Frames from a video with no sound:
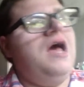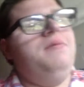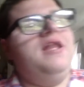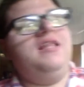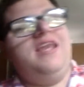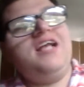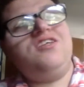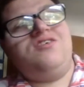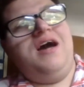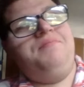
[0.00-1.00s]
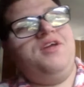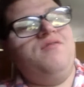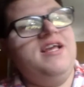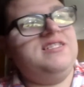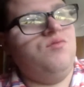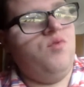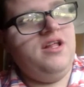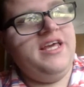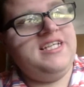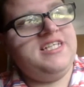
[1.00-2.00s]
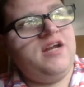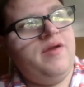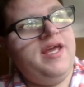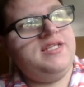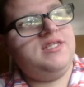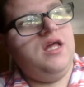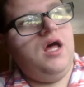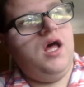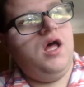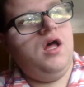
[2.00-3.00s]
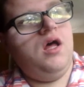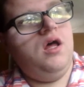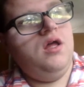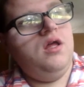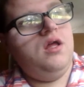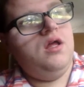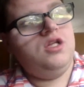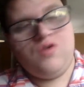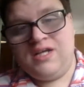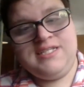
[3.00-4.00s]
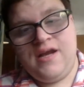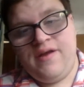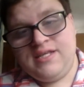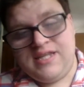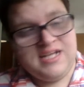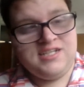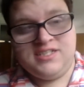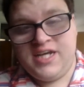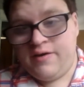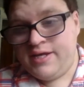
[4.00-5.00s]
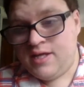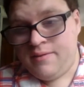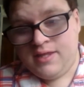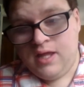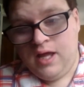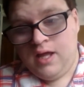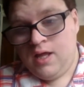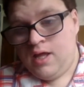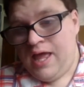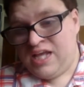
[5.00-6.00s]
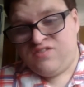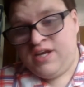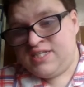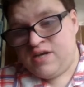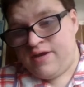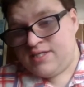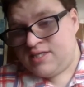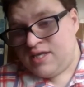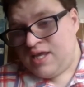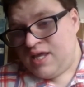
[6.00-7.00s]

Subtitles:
I mean, now the Next Cup, you can race the Willie Series, the Truck Series, the Nextel Series. I mean, the Xfinity Series.